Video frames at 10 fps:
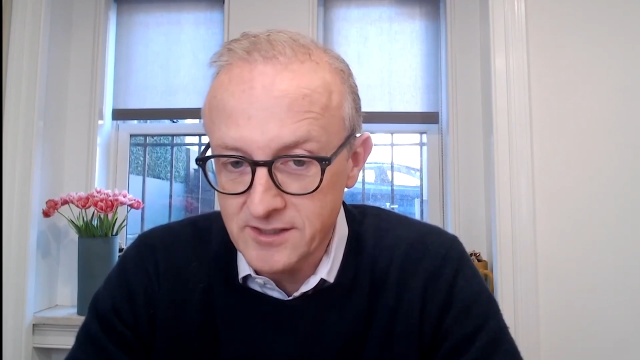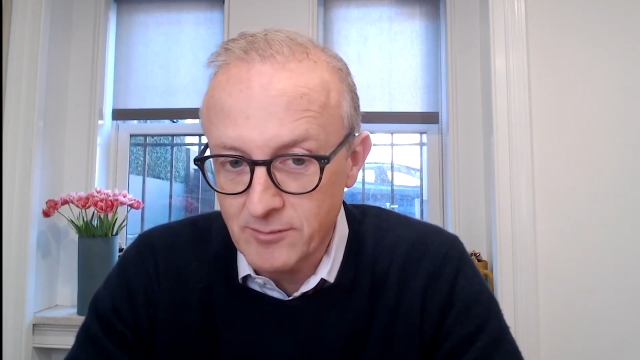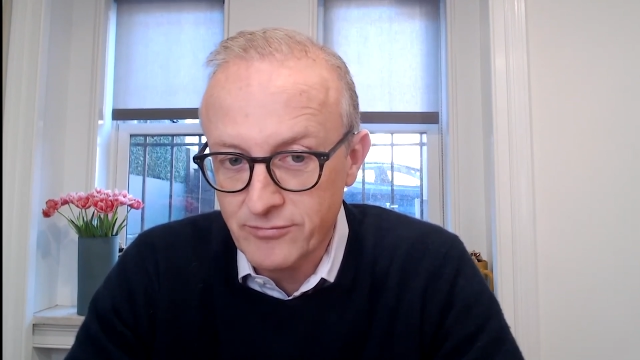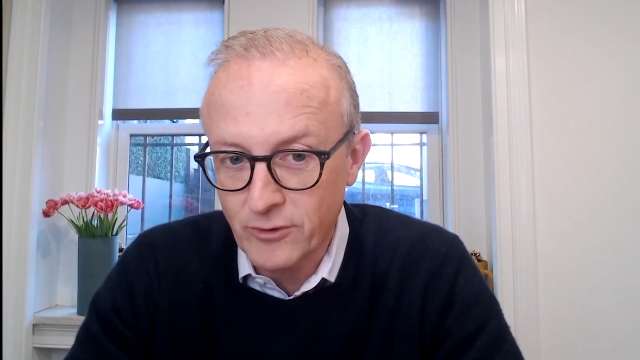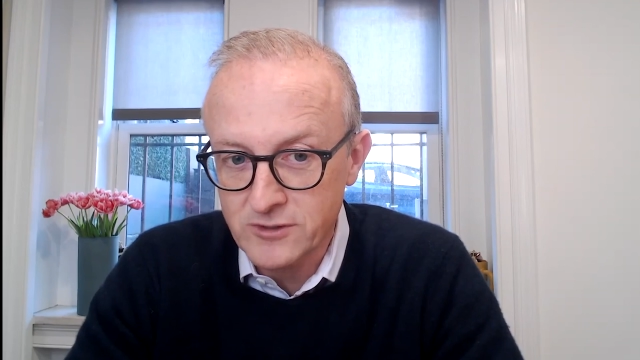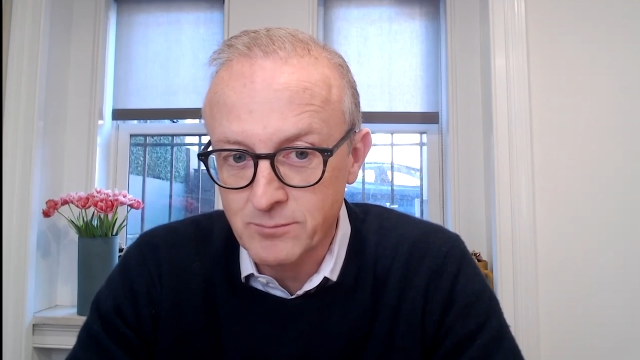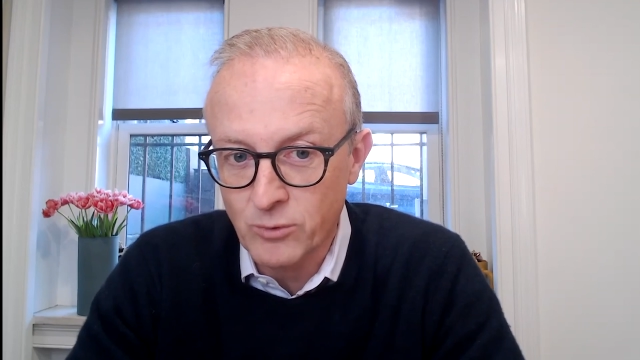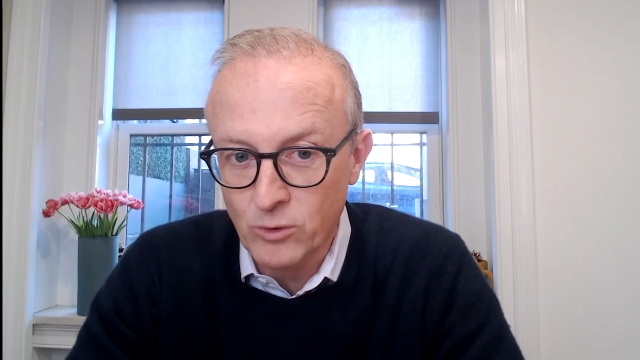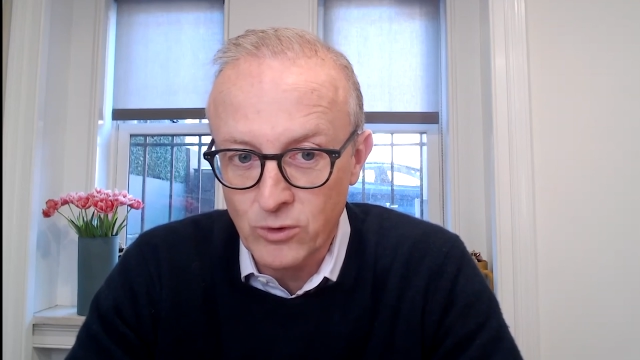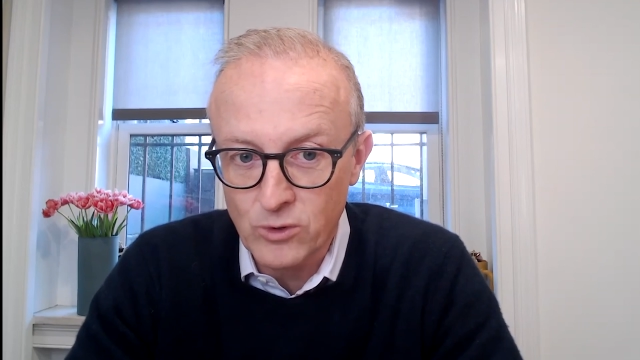some folks have
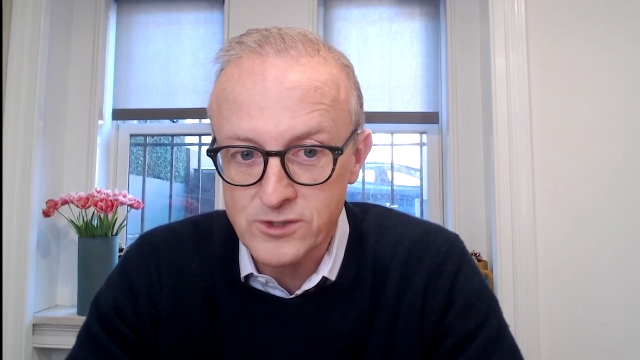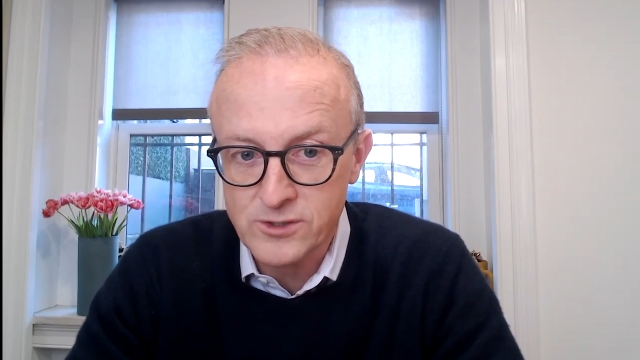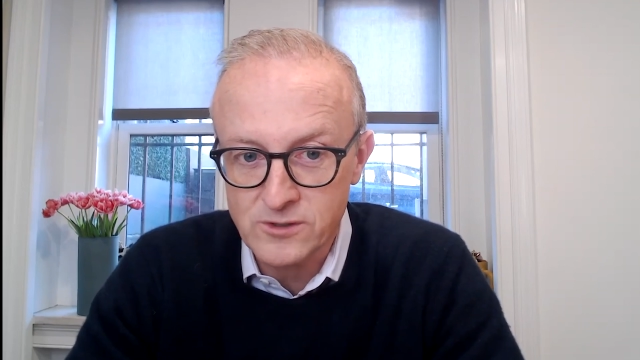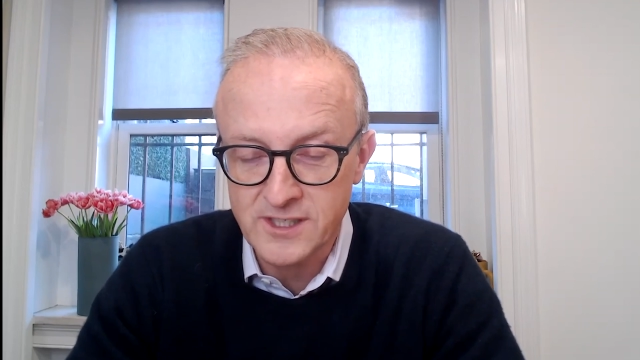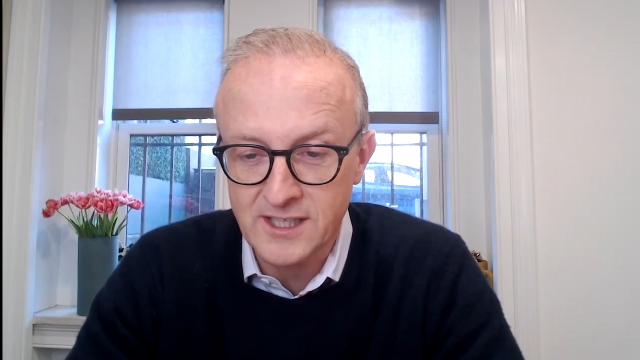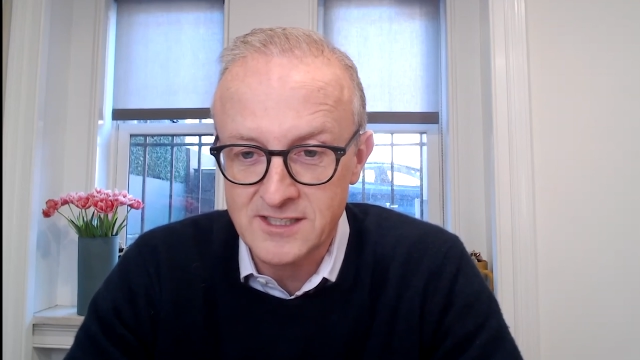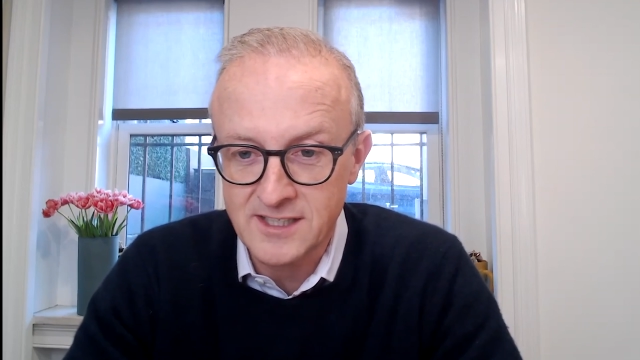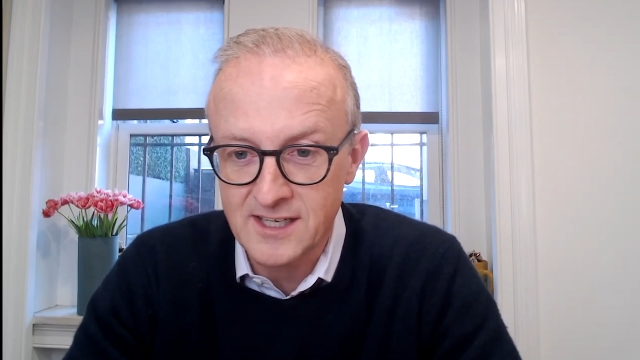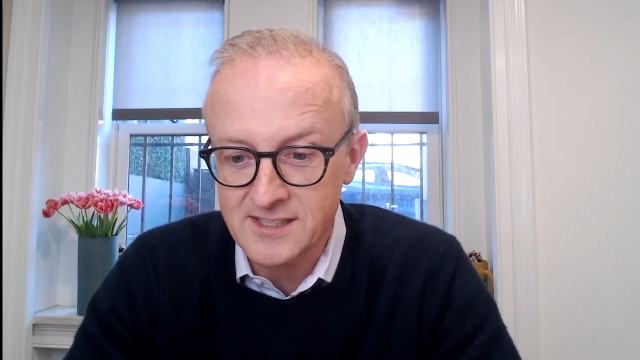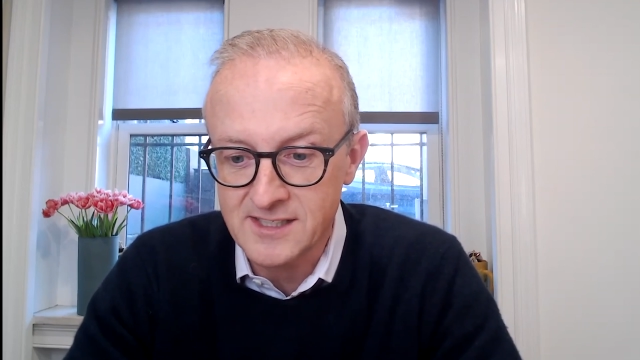brought lawsuits against
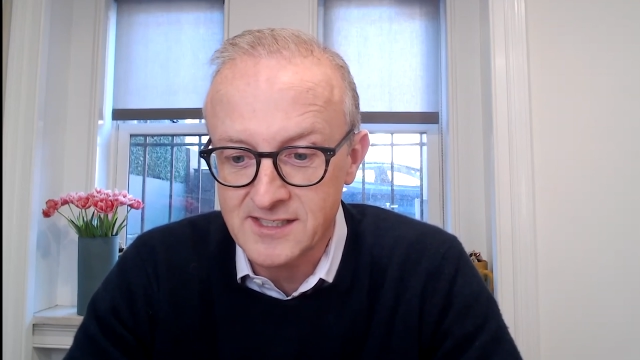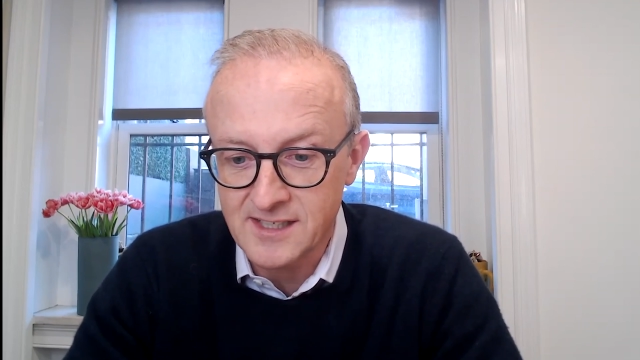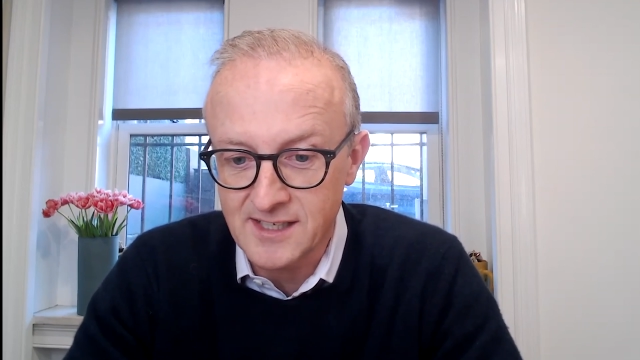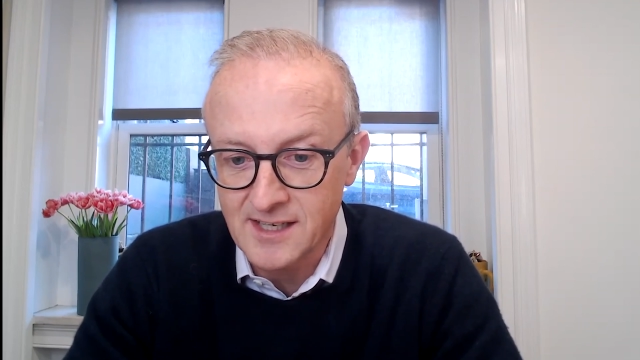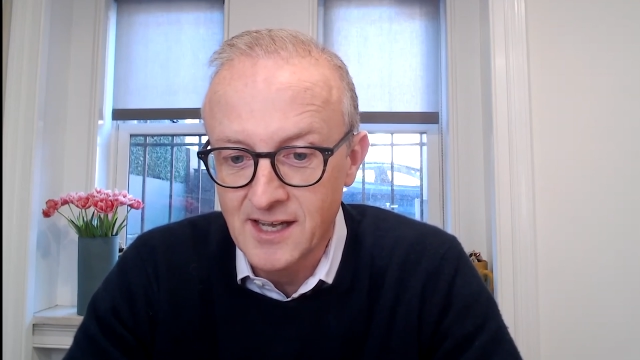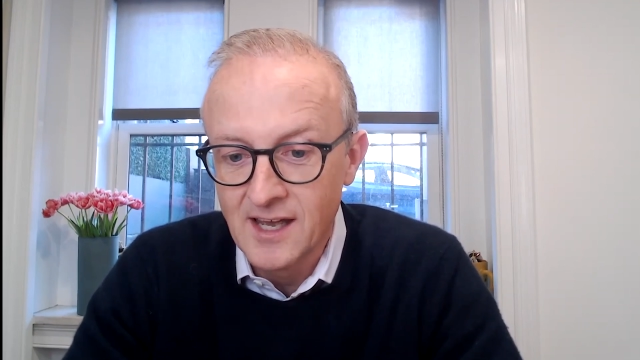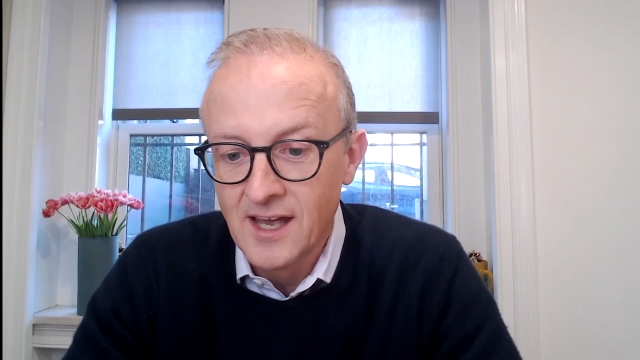the SEC.